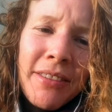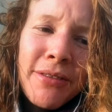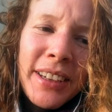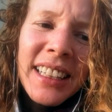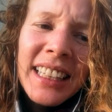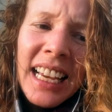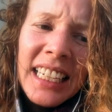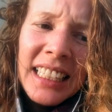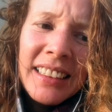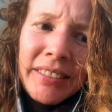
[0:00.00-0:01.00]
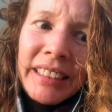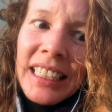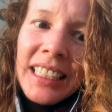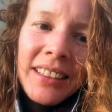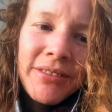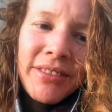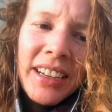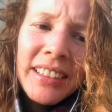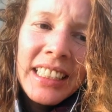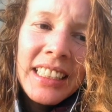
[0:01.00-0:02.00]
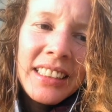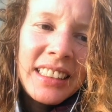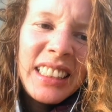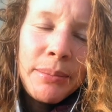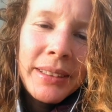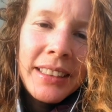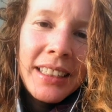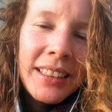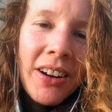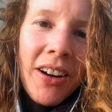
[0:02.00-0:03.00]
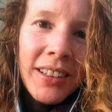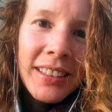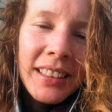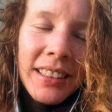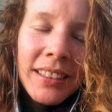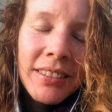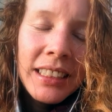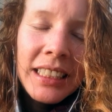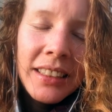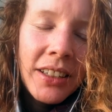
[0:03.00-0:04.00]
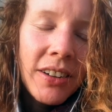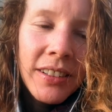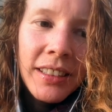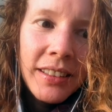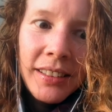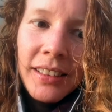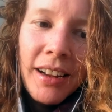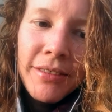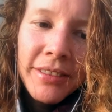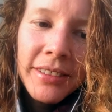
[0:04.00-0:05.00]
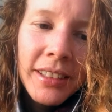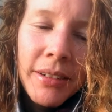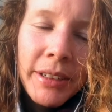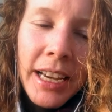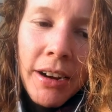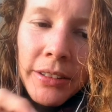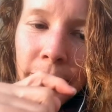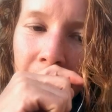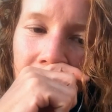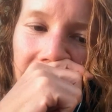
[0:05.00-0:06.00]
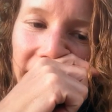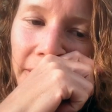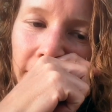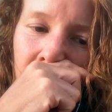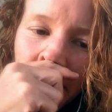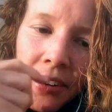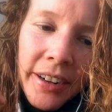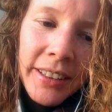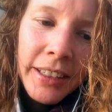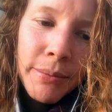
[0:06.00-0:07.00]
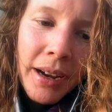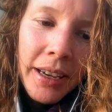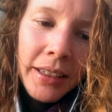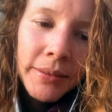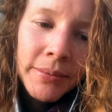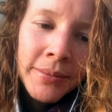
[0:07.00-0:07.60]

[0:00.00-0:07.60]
I feel like it's really very deep-seated toxins, really toxic stuff coming out, because it's also hurting my